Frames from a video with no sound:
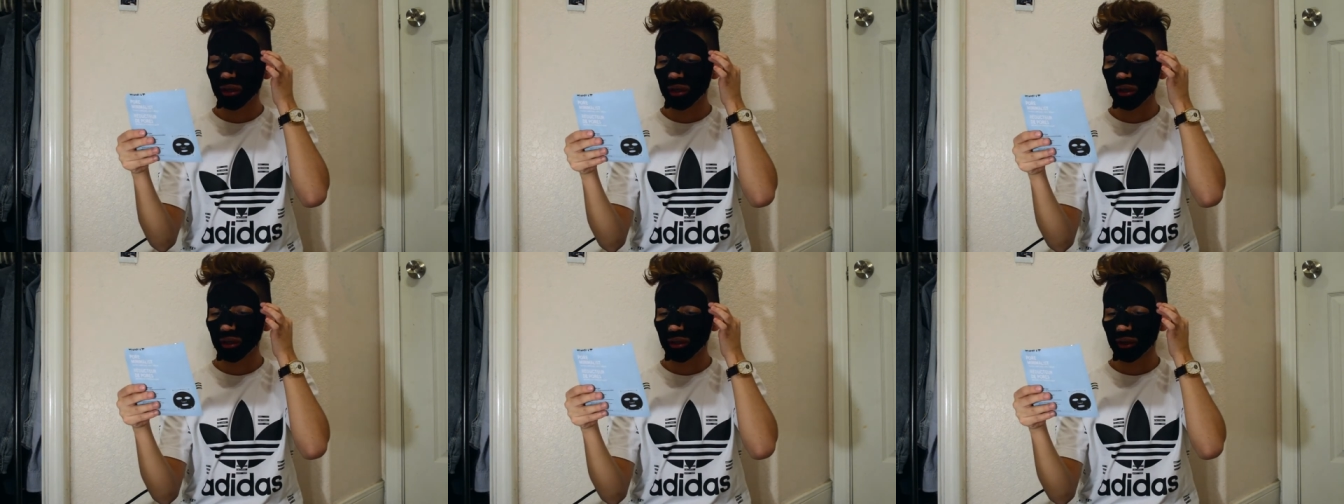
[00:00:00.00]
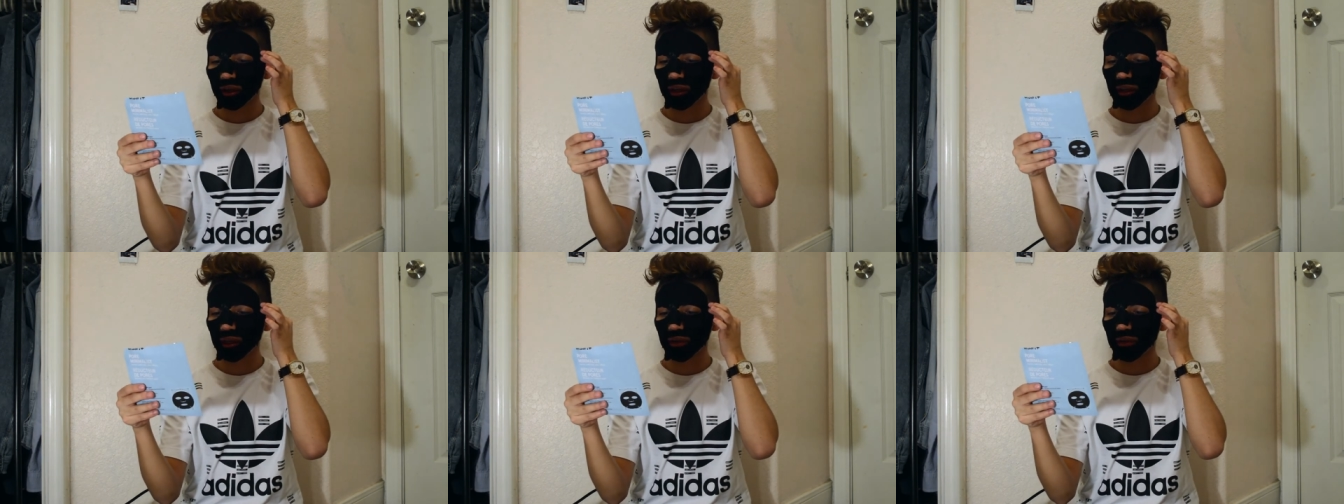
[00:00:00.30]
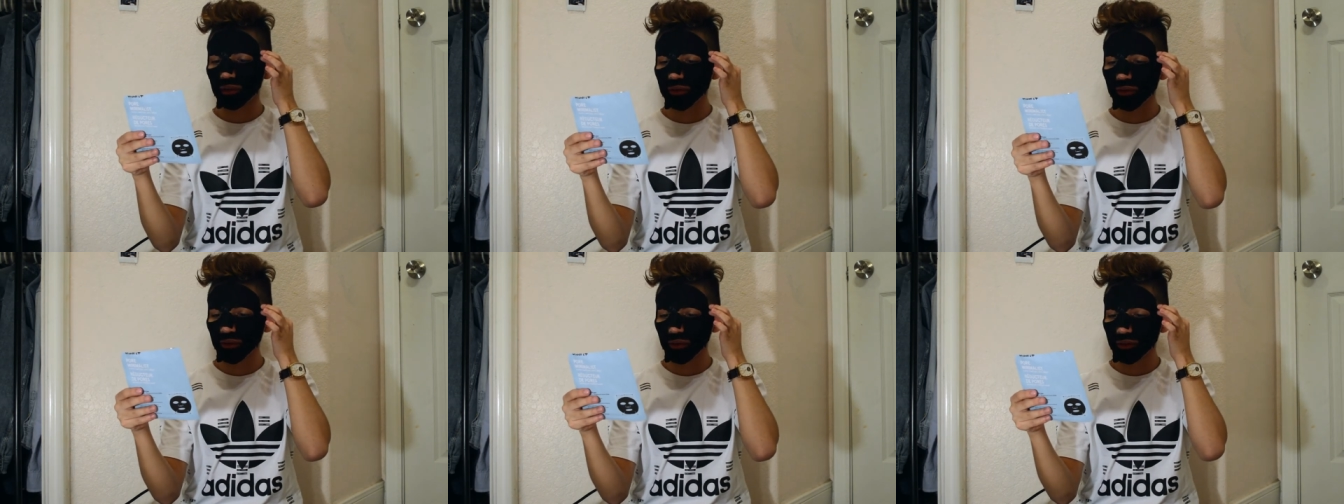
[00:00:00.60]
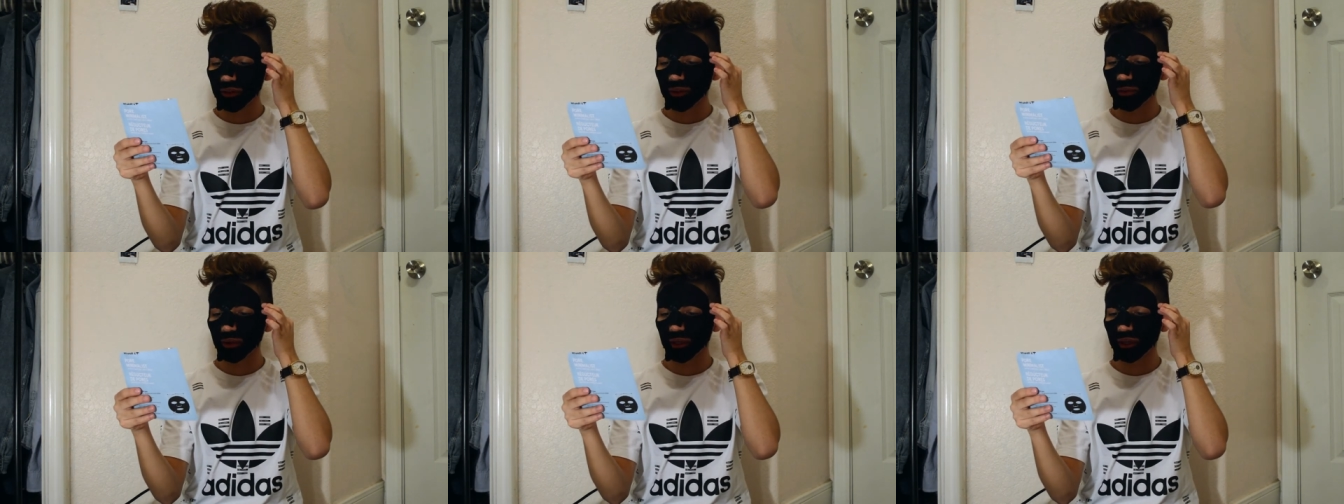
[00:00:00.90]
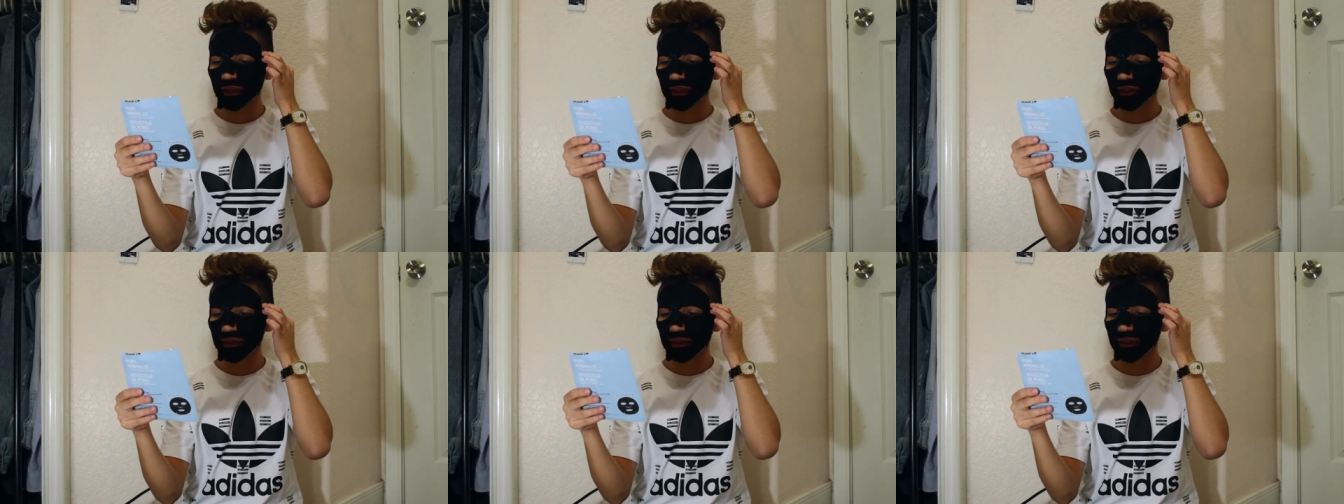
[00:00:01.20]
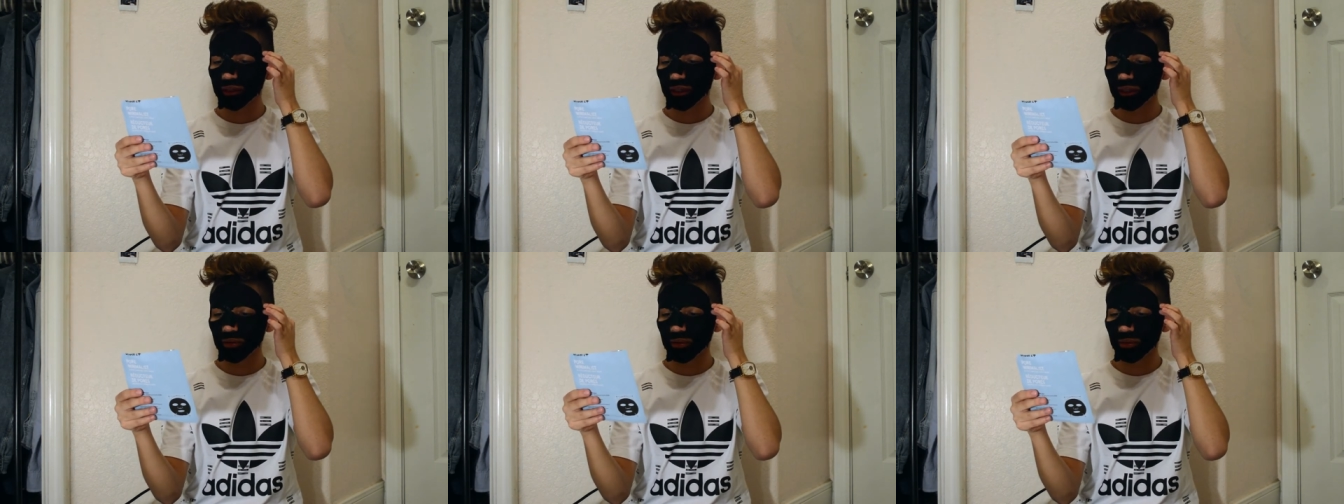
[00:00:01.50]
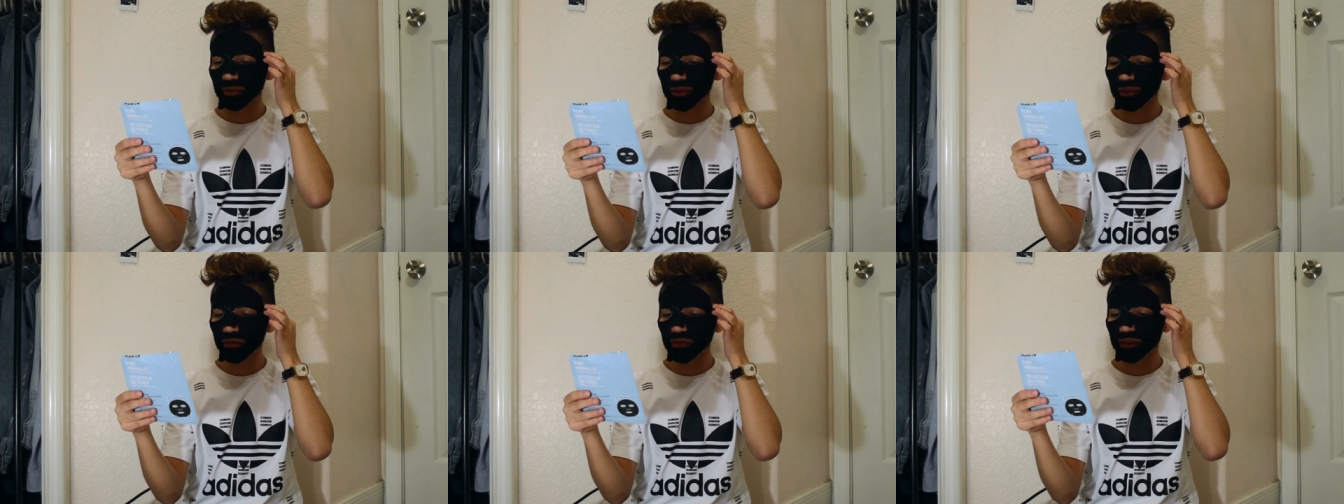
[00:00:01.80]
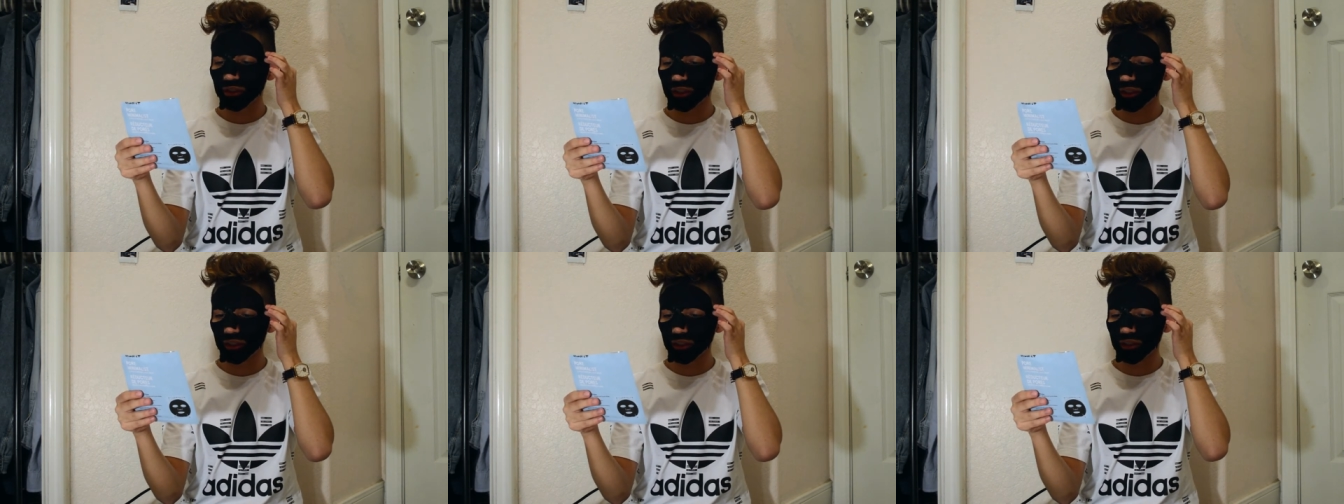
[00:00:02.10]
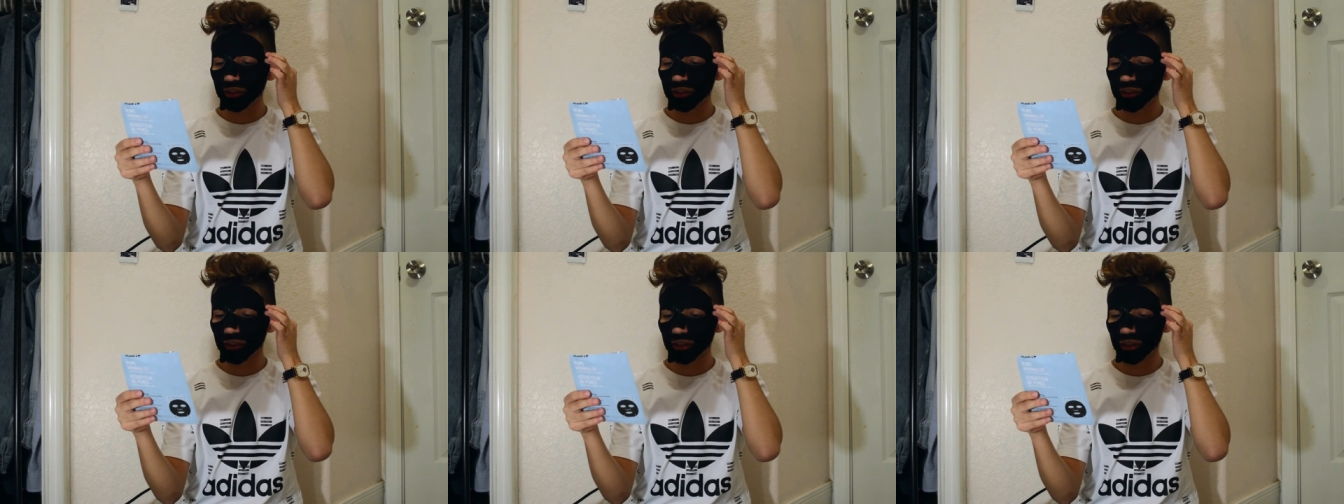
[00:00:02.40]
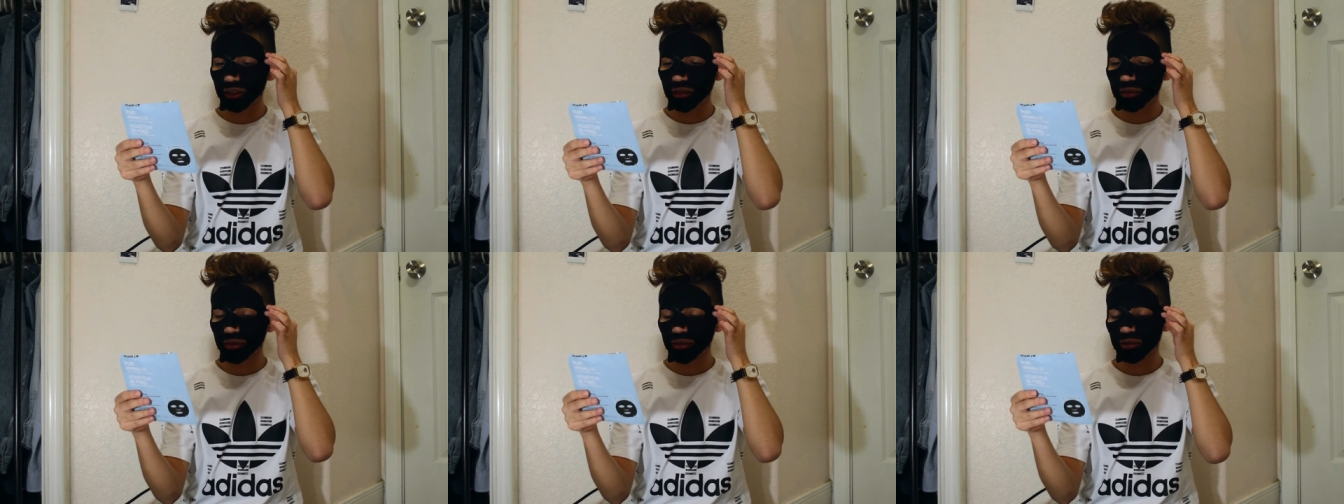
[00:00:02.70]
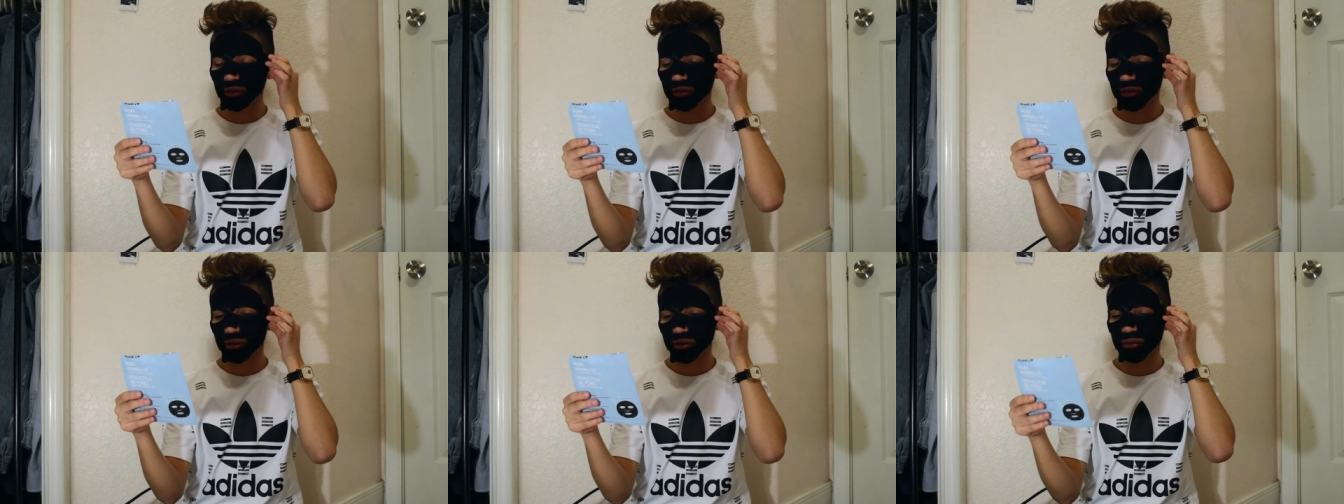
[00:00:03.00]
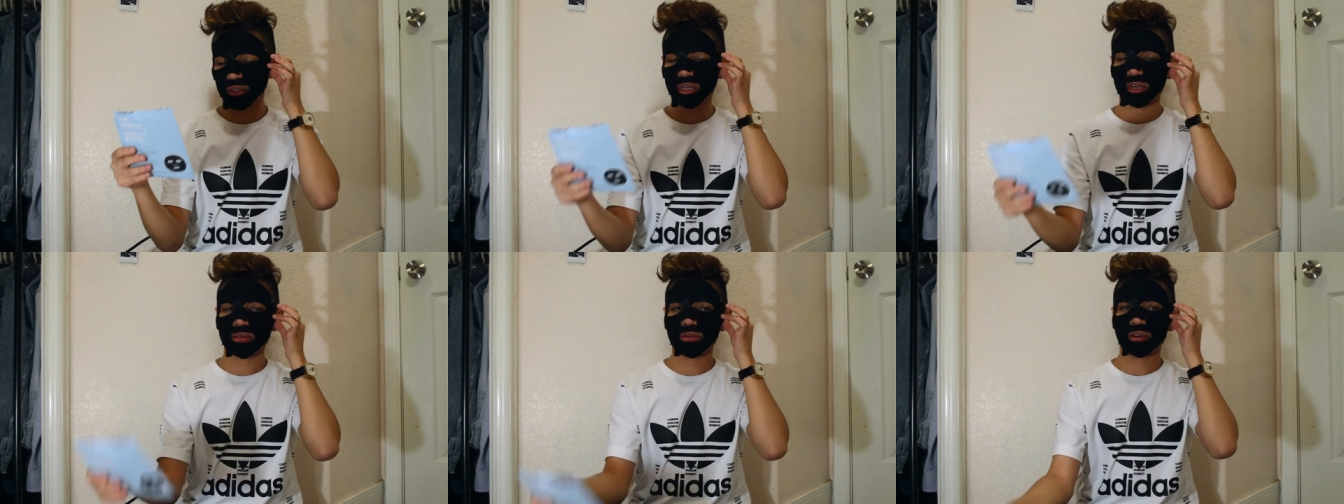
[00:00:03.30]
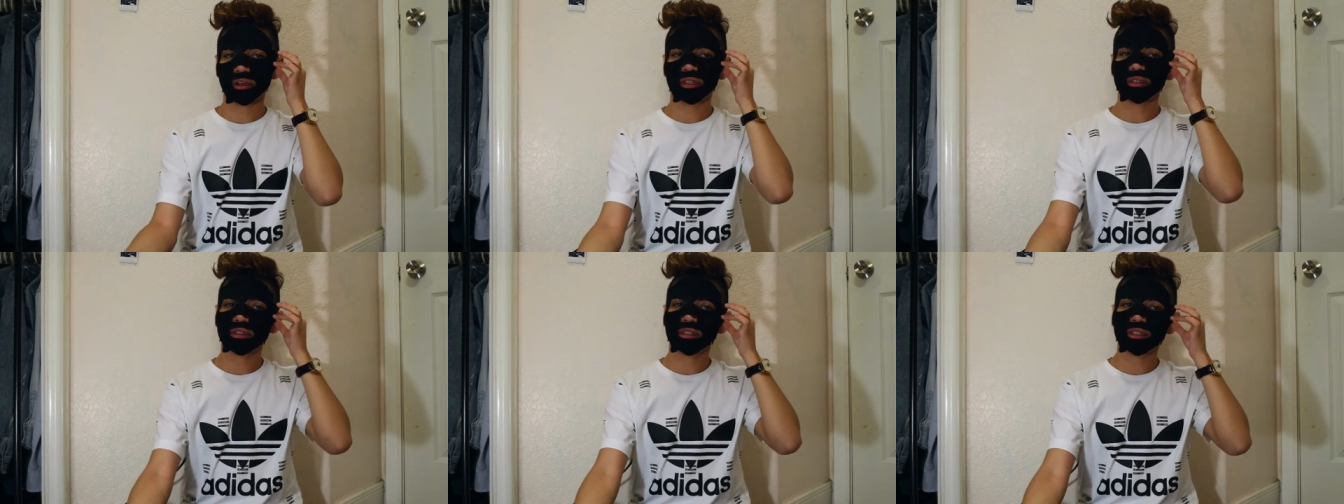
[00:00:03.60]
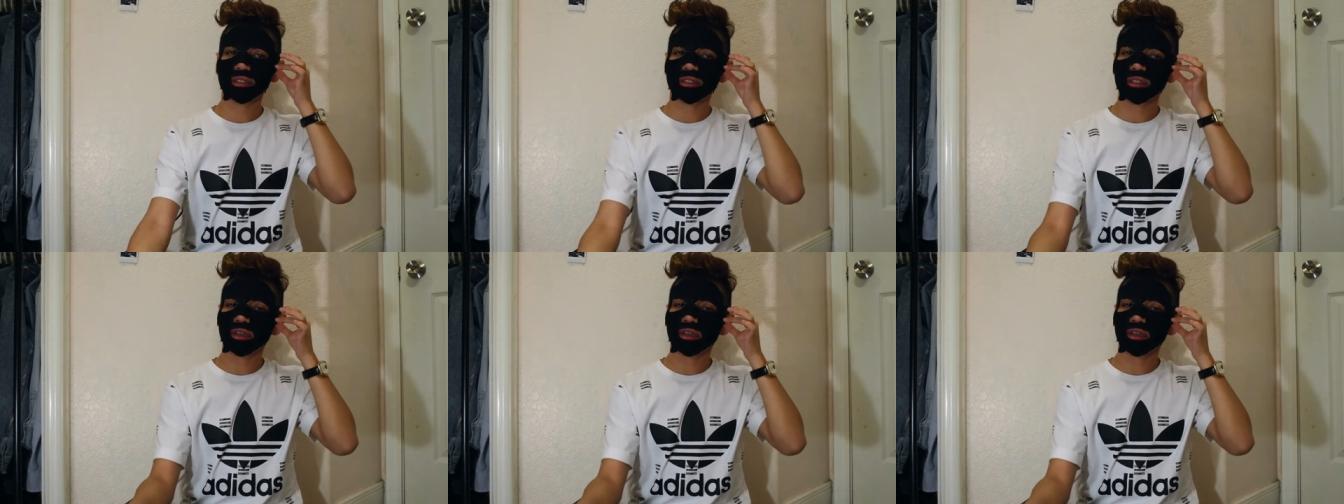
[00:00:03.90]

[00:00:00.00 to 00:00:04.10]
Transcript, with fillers: okay, leave on for 15 minutes, then remove gently do not rinse.